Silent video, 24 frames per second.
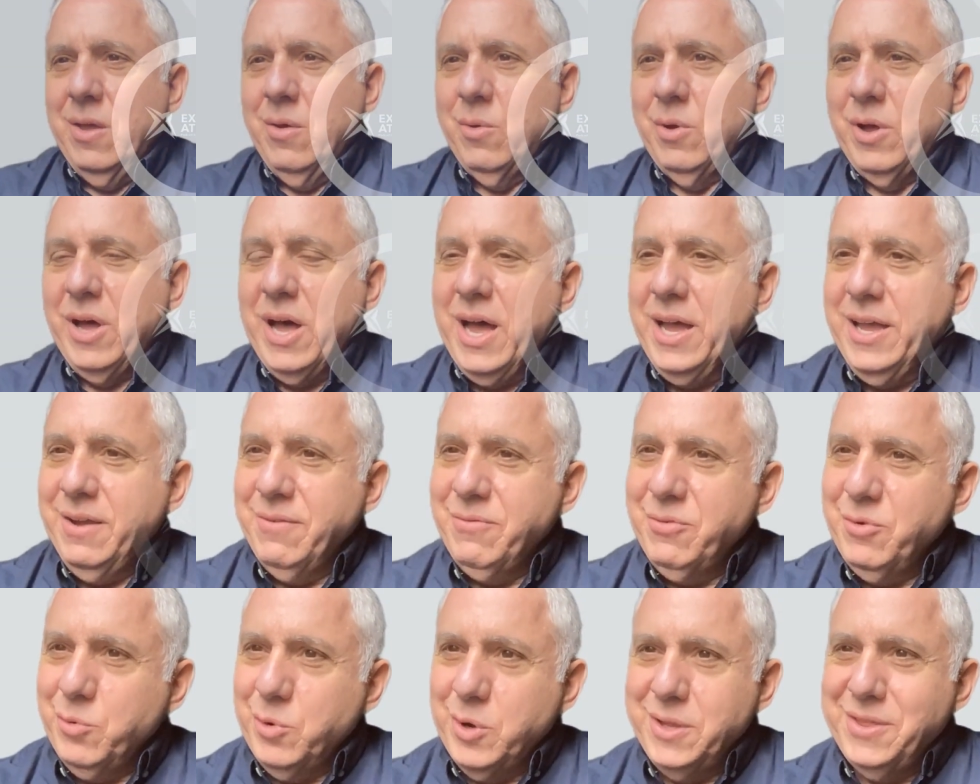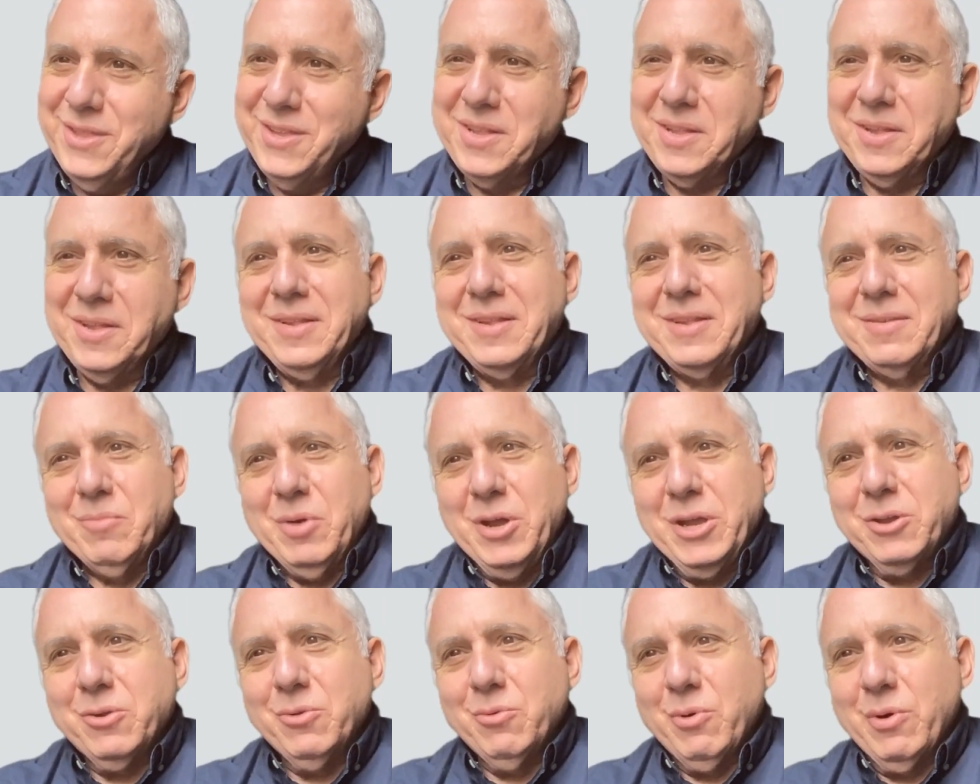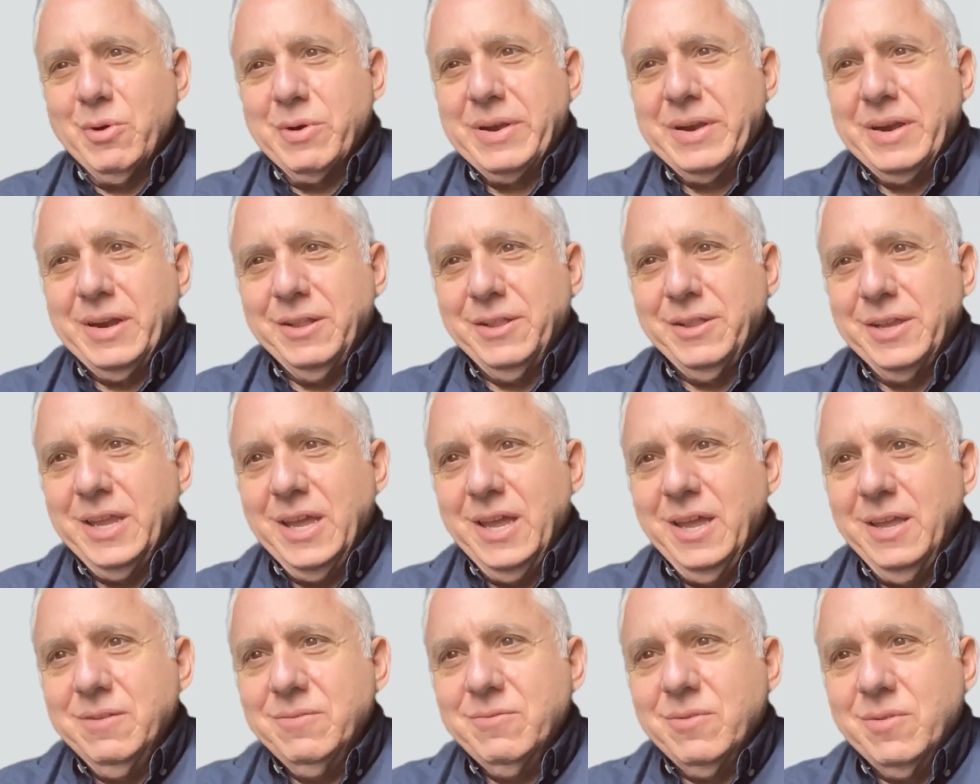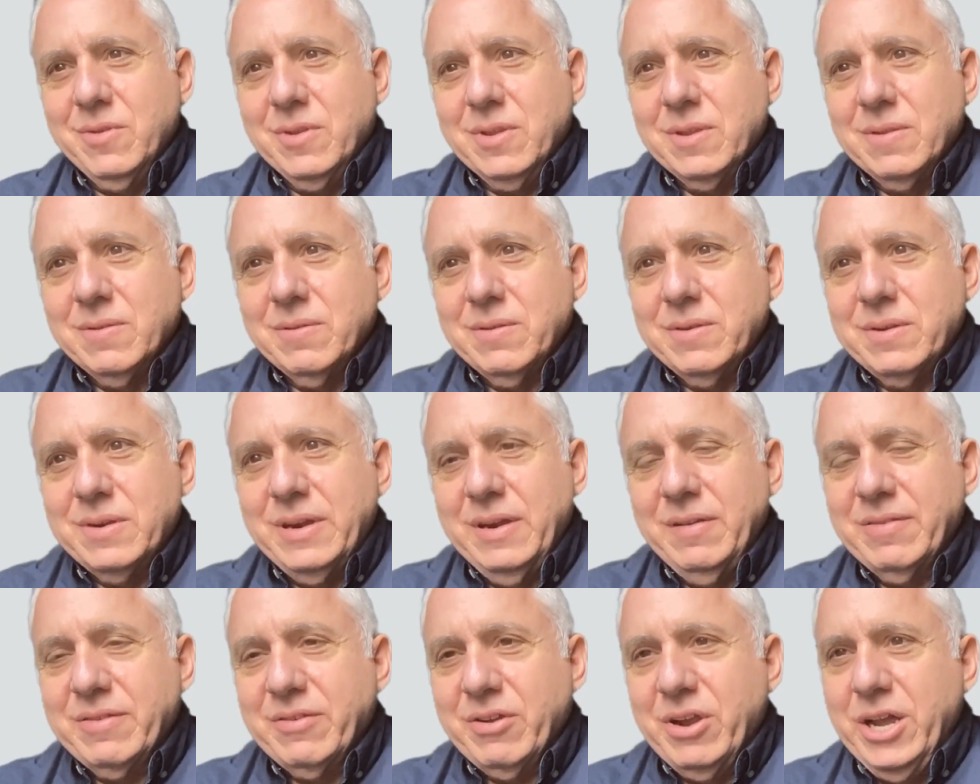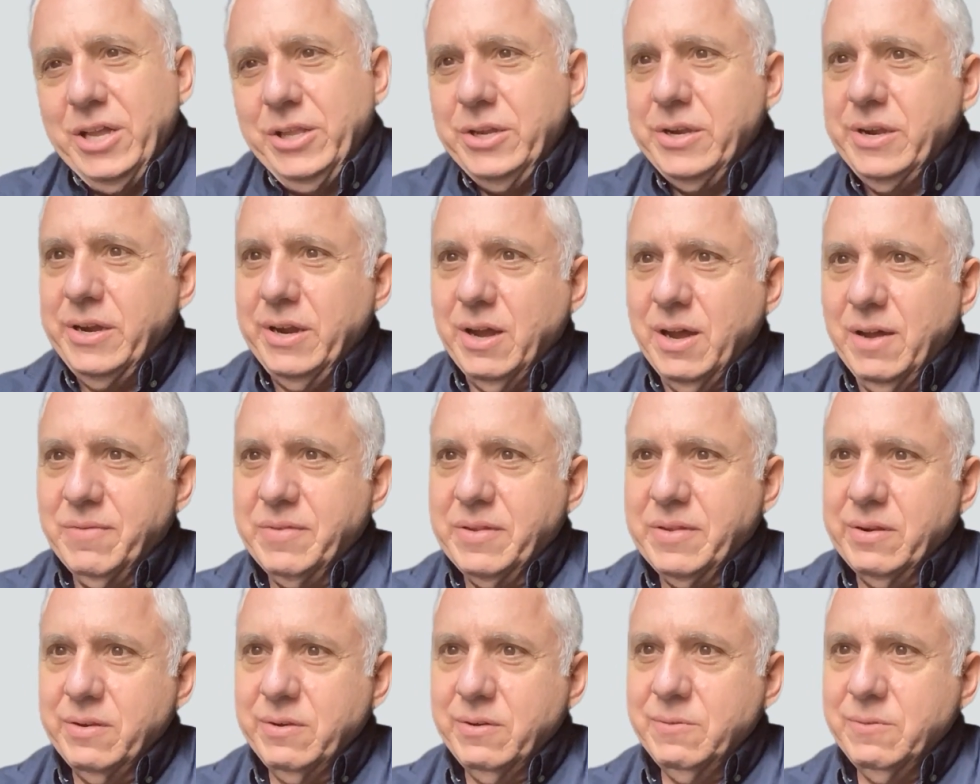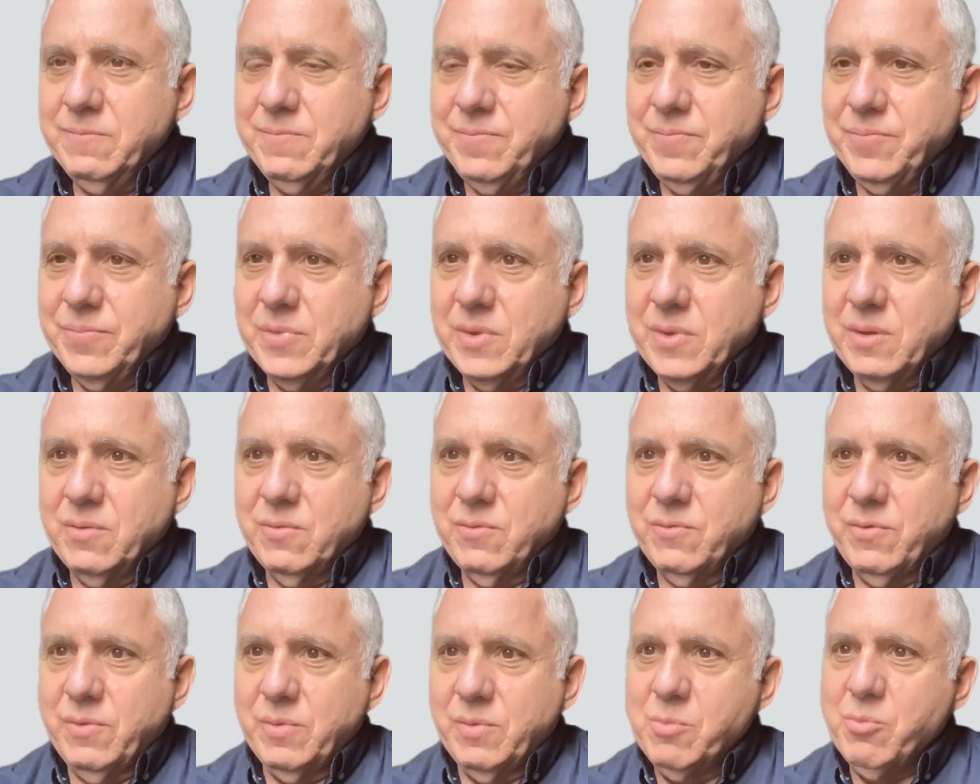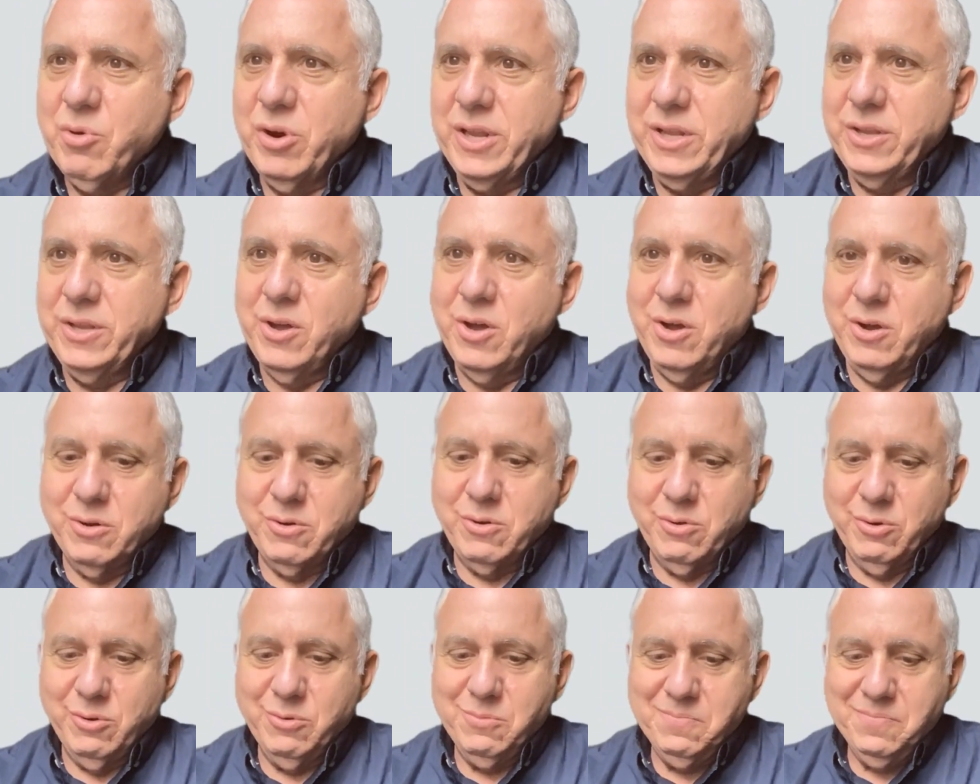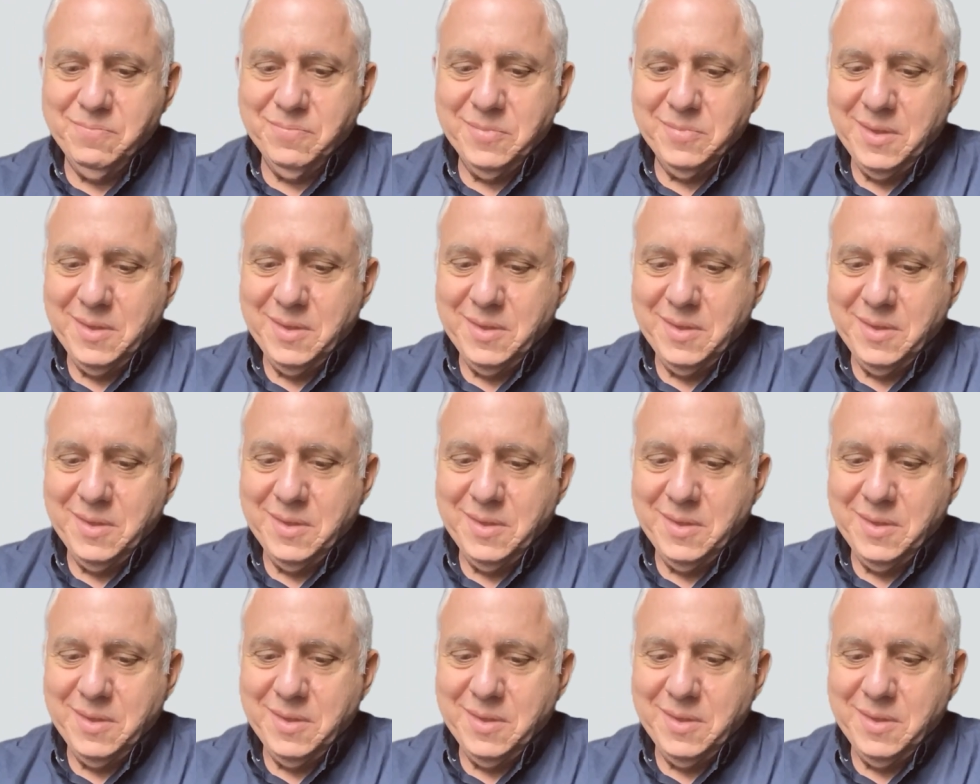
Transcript: Well, hi, everyone. This is Michael Rochelle again, Chief Strategy Officer from the Brandon Hall Group.